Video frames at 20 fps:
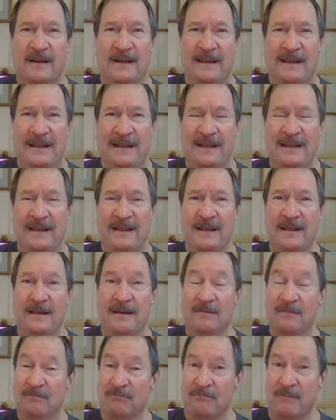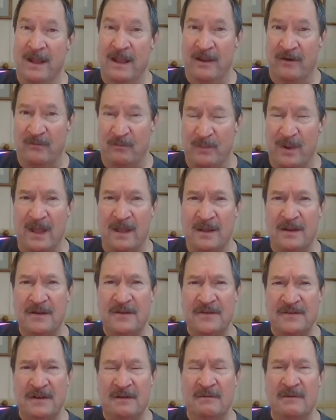He may have penned
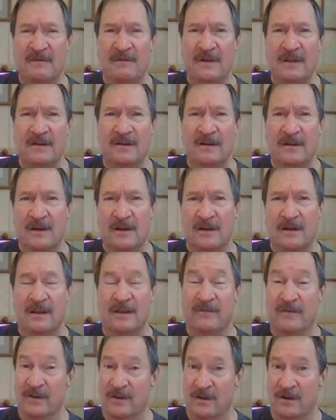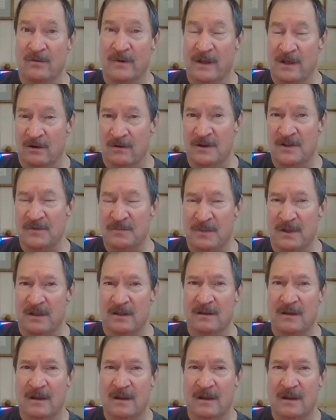some of it, even though we know it's been